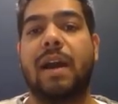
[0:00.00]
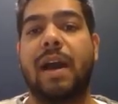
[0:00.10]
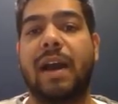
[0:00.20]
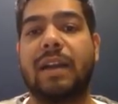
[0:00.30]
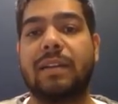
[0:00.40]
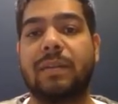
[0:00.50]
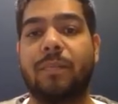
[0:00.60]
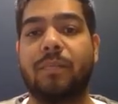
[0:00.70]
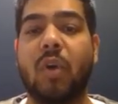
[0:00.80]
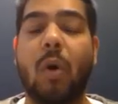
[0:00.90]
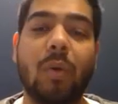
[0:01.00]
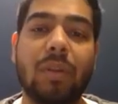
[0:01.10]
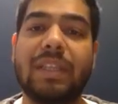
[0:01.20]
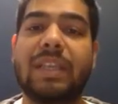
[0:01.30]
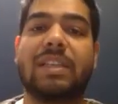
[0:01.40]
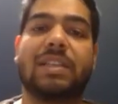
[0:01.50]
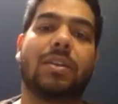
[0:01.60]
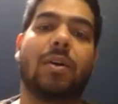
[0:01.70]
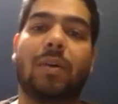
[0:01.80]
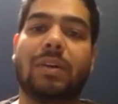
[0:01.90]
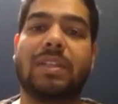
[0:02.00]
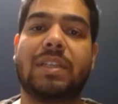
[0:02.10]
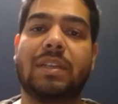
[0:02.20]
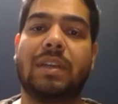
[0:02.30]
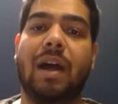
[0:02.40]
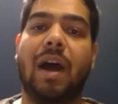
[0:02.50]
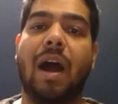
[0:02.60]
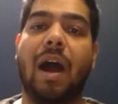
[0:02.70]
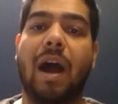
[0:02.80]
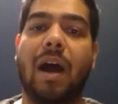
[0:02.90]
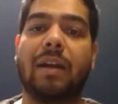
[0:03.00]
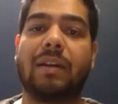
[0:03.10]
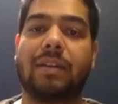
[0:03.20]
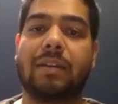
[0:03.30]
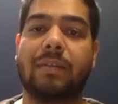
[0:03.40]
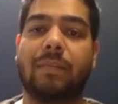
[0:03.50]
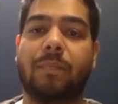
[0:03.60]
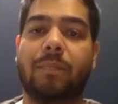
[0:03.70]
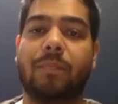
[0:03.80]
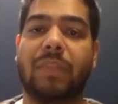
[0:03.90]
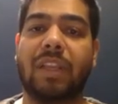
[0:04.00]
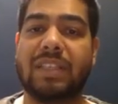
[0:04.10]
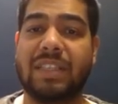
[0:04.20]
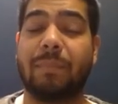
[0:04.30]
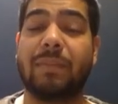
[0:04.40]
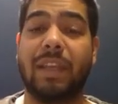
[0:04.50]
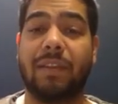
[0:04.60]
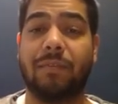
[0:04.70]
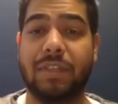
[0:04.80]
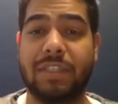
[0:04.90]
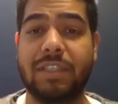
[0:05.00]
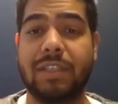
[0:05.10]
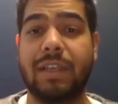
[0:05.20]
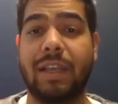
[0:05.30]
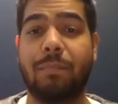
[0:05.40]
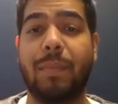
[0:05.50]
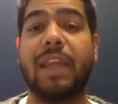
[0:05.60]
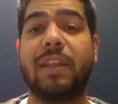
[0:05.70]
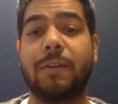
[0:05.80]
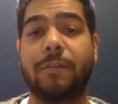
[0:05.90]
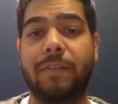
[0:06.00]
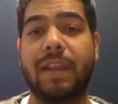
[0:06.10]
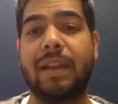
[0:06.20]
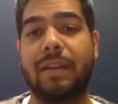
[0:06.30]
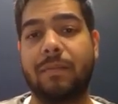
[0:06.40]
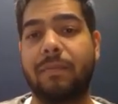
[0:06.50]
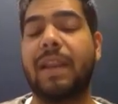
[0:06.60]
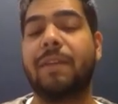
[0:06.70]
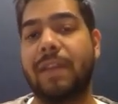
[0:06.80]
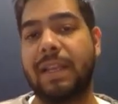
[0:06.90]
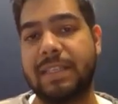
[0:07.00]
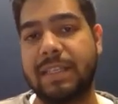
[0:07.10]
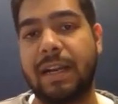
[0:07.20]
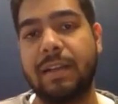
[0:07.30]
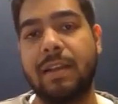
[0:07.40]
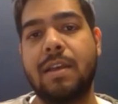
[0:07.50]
And all these thoughts are something which can make you feel very, very sad.